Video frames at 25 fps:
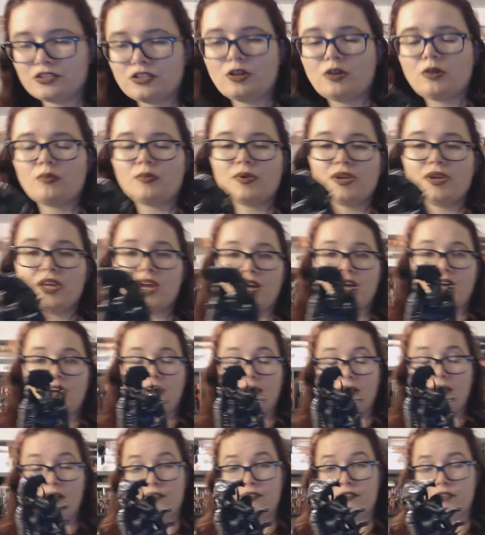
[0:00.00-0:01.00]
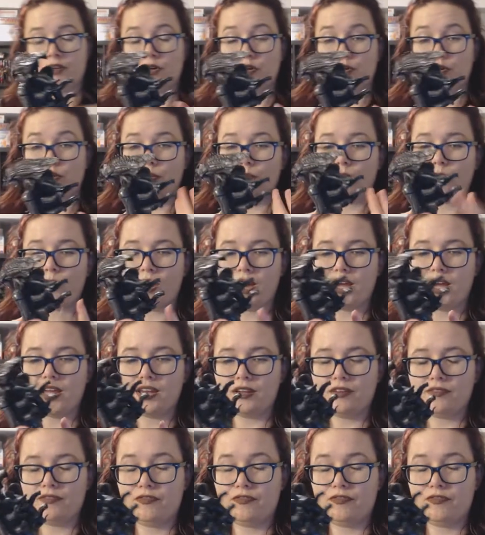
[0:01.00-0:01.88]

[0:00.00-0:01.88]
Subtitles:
So we have quite